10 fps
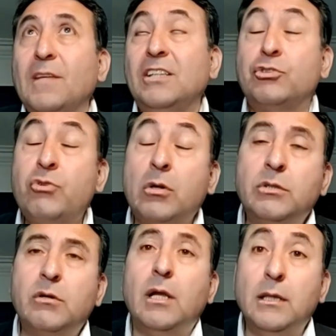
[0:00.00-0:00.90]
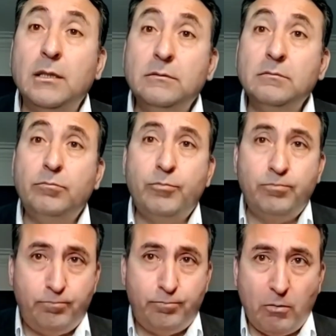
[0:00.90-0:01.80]
structural
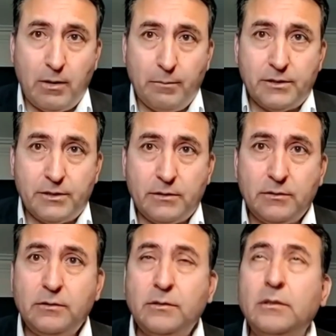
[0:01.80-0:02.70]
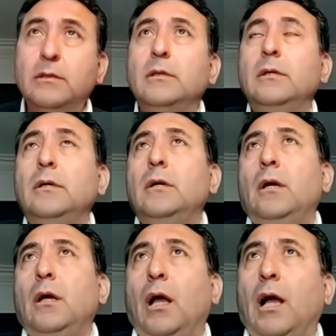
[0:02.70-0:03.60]
problems.
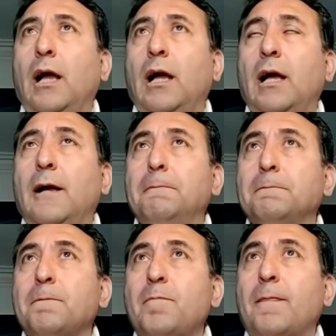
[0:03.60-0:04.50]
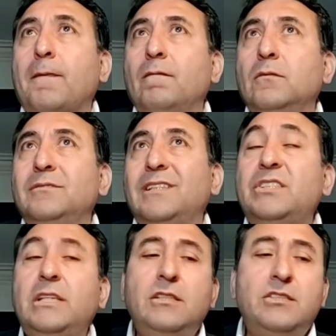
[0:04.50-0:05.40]
The
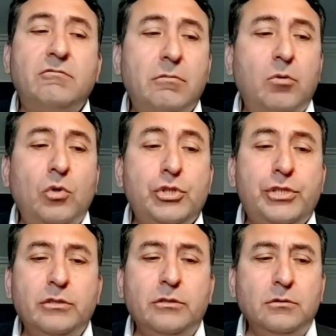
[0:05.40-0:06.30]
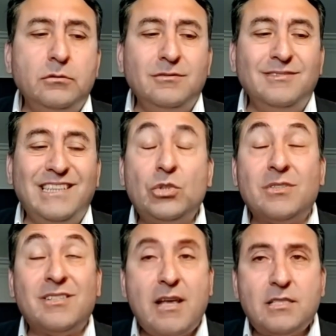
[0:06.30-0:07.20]
citizen revolution, the
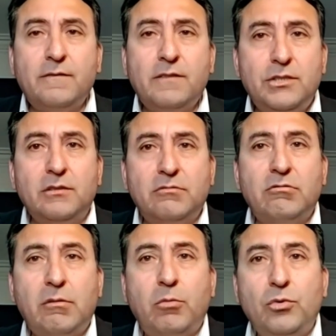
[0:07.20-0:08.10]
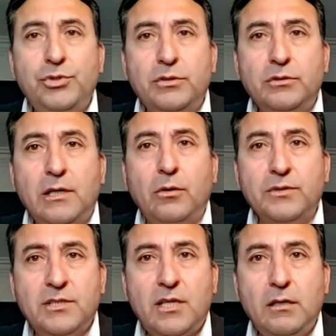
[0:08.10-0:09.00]
success of the citizen revolution, I
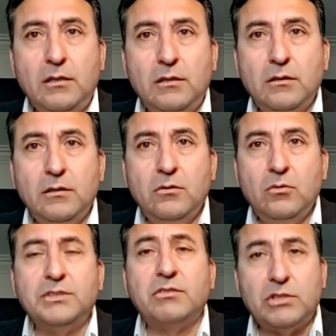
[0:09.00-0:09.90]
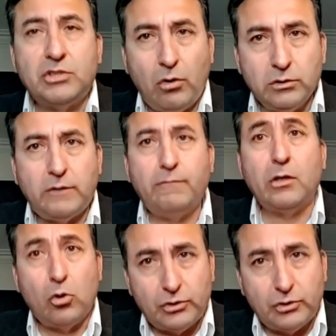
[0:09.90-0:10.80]
would say, was a result of a
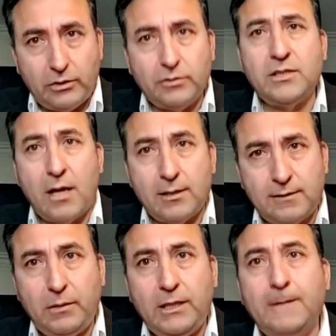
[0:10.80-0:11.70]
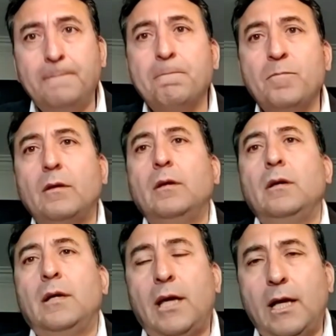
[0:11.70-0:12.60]
constituency assembly
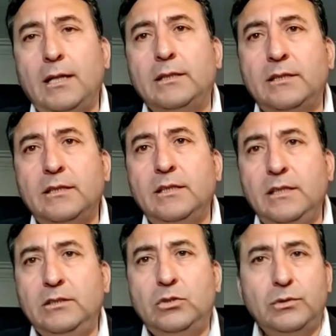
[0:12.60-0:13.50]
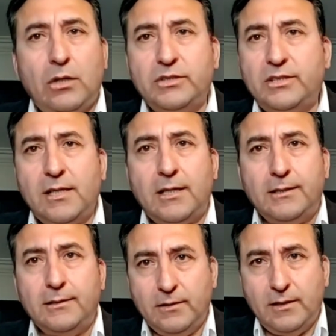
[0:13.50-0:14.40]
held in
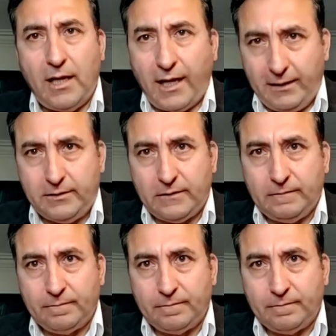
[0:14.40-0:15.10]
2008,